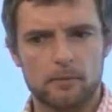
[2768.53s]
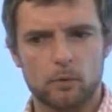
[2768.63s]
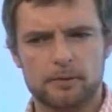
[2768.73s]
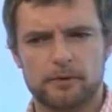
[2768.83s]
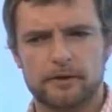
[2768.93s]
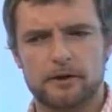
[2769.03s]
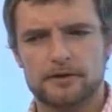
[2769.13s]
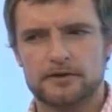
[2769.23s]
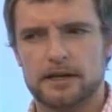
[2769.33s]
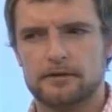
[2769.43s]
Would it be fairer
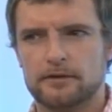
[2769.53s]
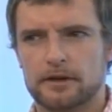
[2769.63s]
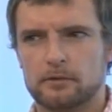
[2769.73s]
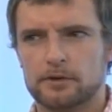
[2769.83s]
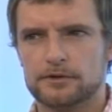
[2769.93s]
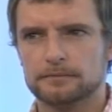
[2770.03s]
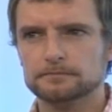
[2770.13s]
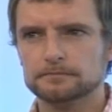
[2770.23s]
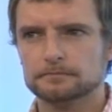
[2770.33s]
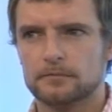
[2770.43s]
to say that
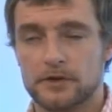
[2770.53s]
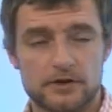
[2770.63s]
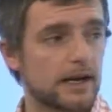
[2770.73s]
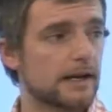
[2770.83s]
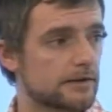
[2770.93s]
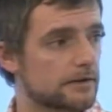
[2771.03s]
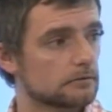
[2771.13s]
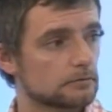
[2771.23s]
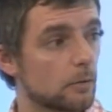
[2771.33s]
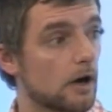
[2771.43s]
the stakes
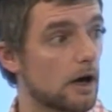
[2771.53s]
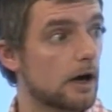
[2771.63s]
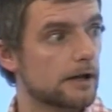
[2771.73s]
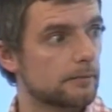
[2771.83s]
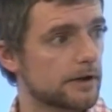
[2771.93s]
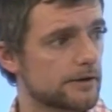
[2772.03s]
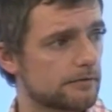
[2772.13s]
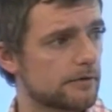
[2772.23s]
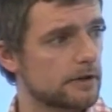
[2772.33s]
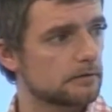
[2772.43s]
were high because
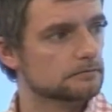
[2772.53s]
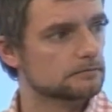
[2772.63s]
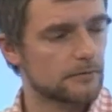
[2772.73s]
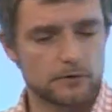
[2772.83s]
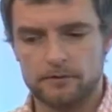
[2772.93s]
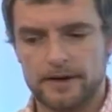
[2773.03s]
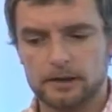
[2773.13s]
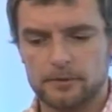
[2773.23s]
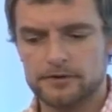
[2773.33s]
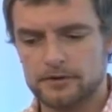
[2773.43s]
of the sort of the
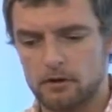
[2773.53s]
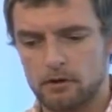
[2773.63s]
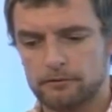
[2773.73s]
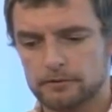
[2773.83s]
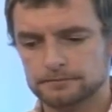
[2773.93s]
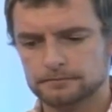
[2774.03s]
elements of